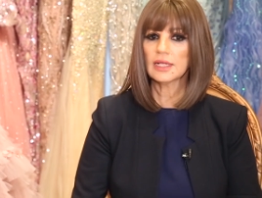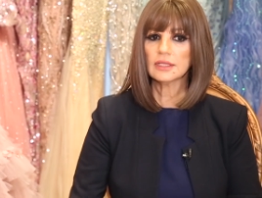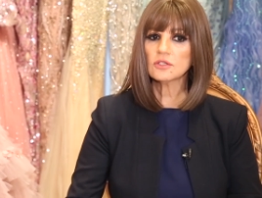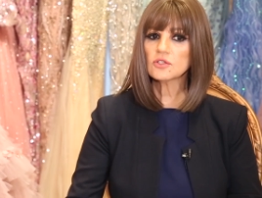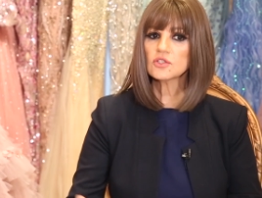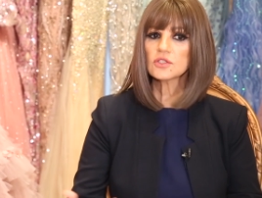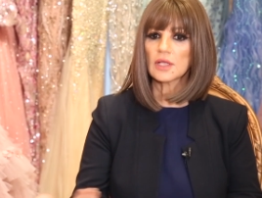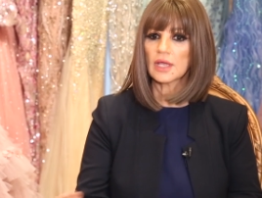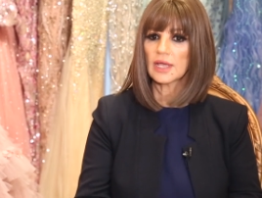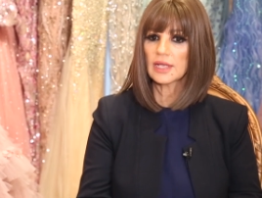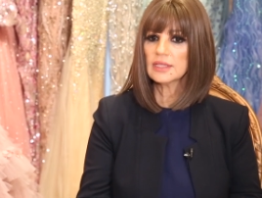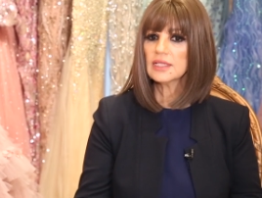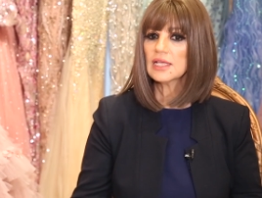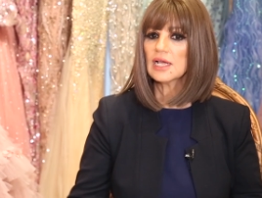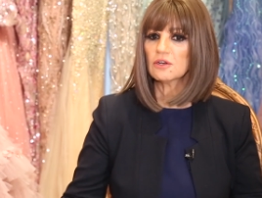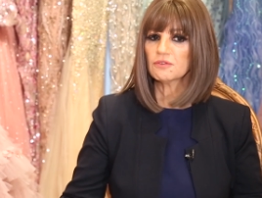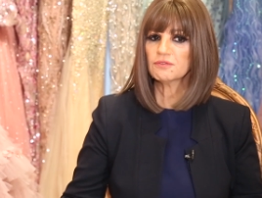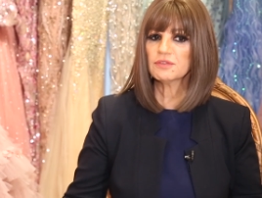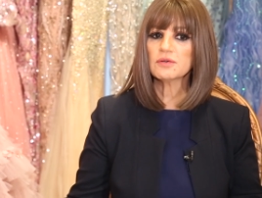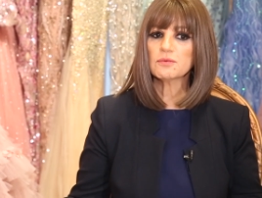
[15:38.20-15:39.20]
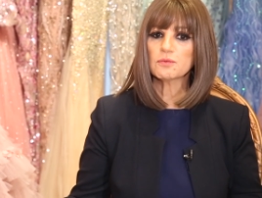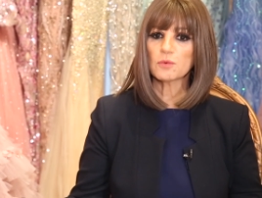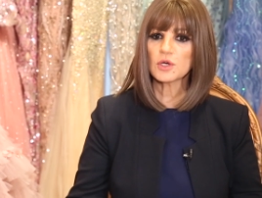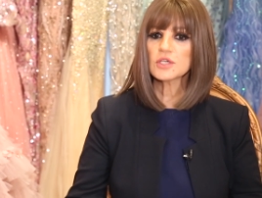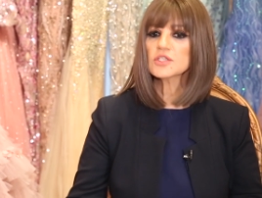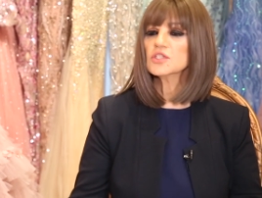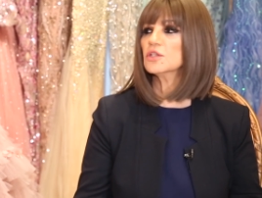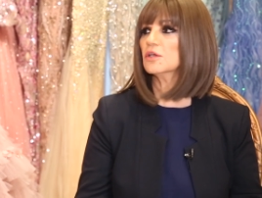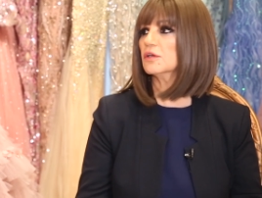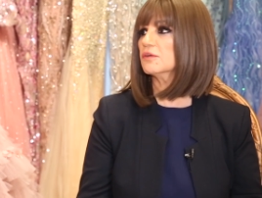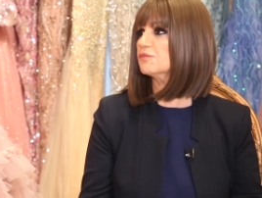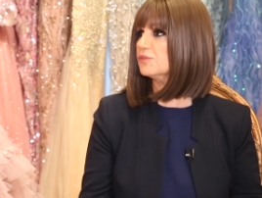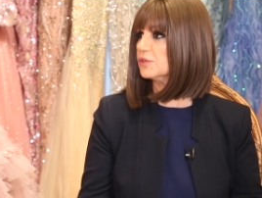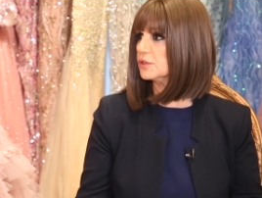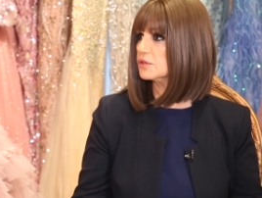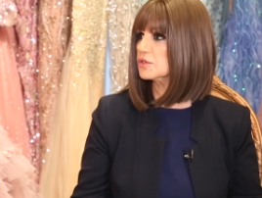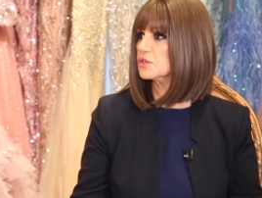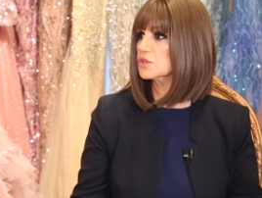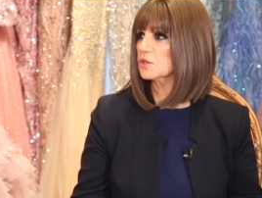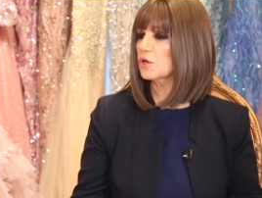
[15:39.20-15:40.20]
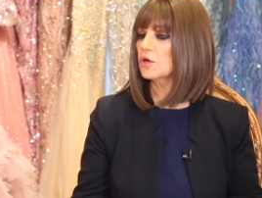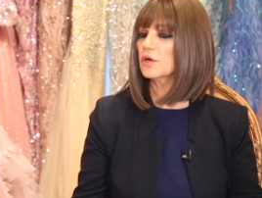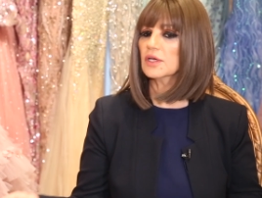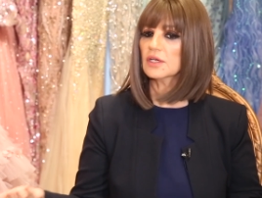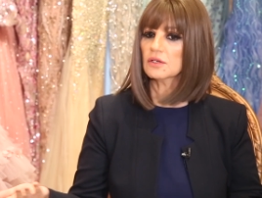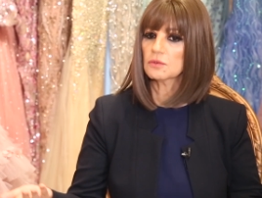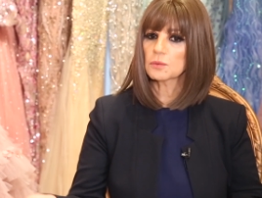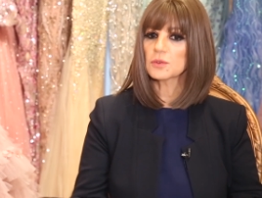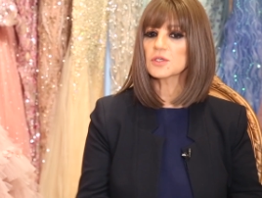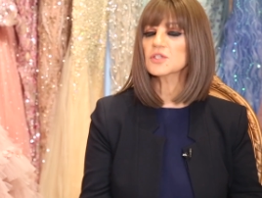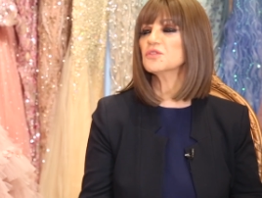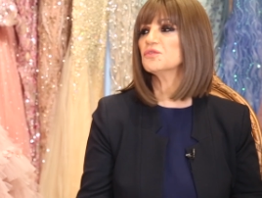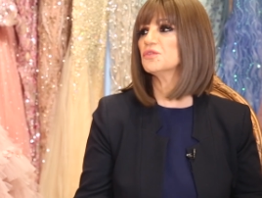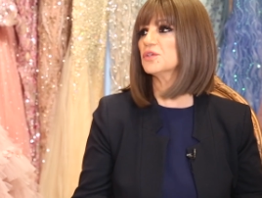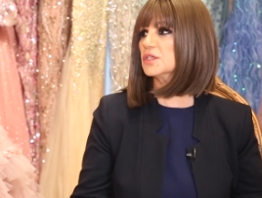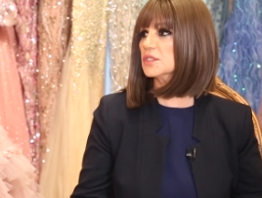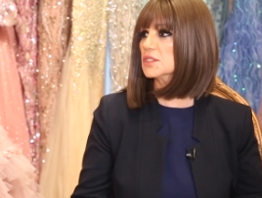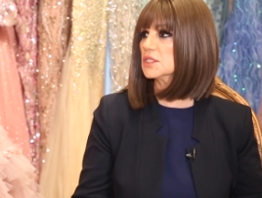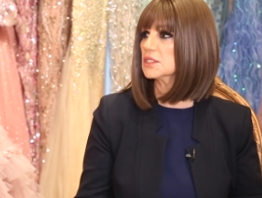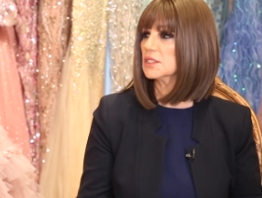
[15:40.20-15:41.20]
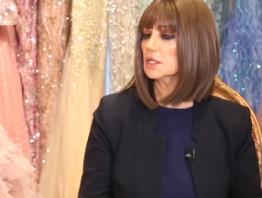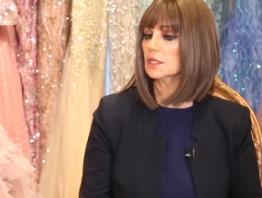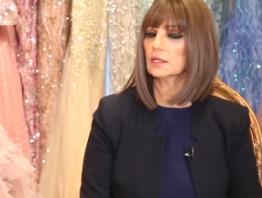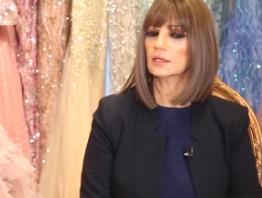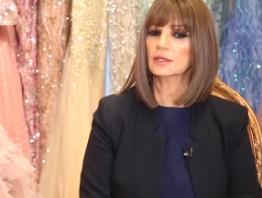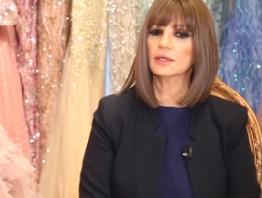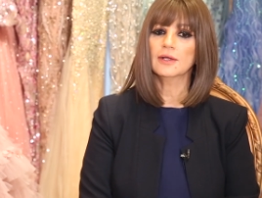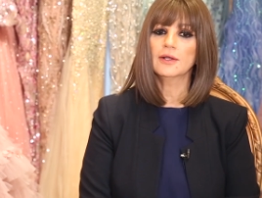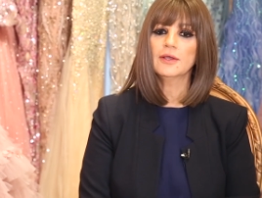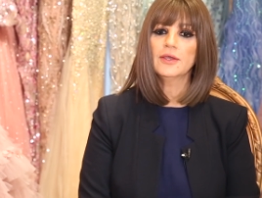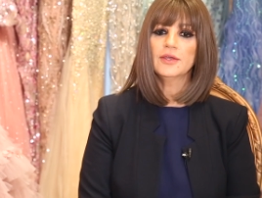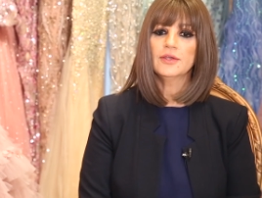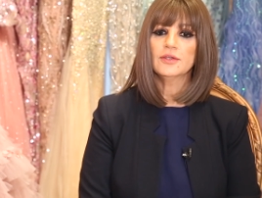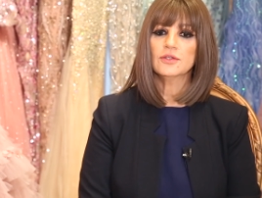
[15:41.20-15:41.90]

and this and the outfit was not for the song it was for the scene yeah.